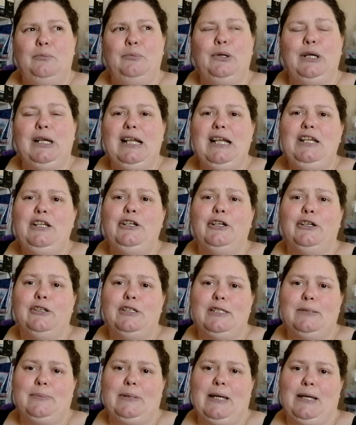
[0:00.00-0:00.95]
pretty
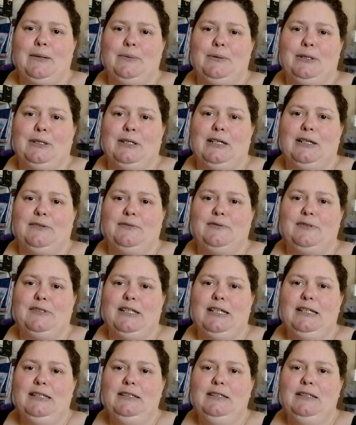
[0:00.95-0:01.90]
new to paper
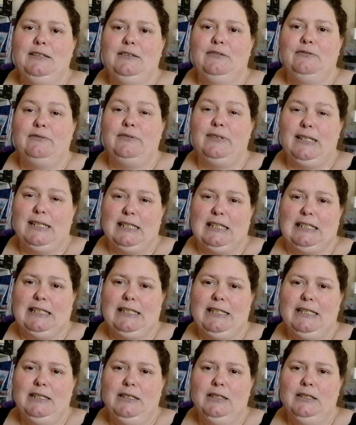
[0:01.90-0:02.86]
crafting,
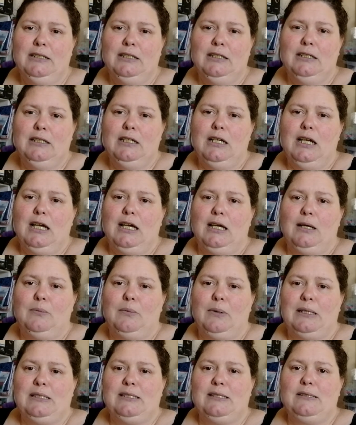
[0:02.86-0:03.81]
really.
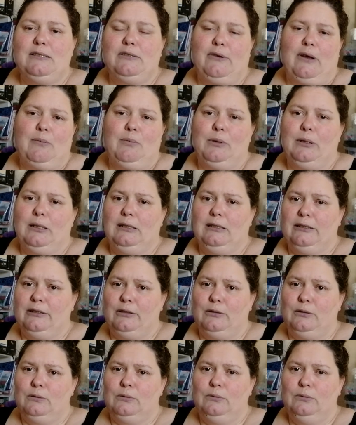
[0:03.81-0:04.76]
I did scrapbook a
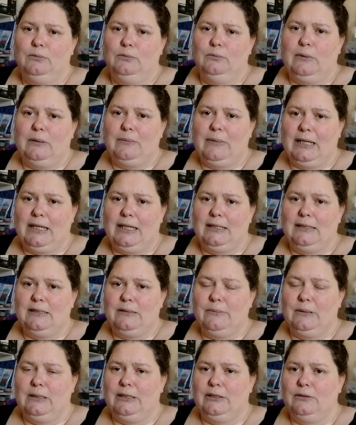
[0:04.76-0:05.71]
little when my
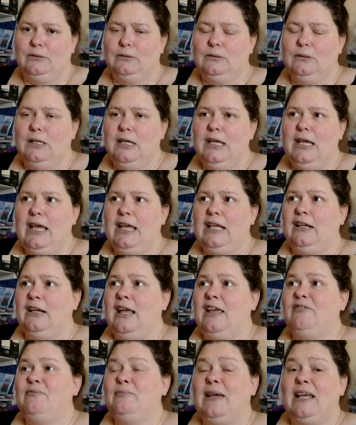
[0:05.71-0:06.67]
kids were little, and I
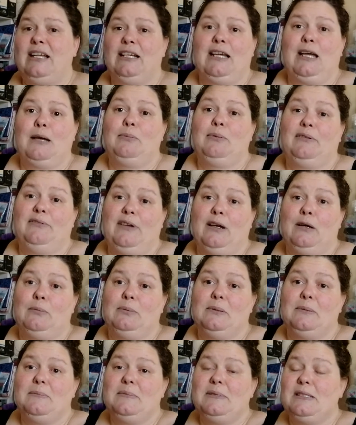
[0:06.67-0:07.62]
have made a couple of
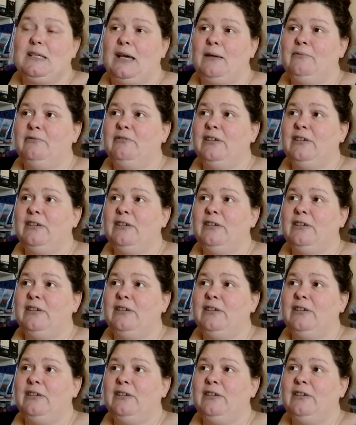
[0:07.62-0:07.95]
albums. I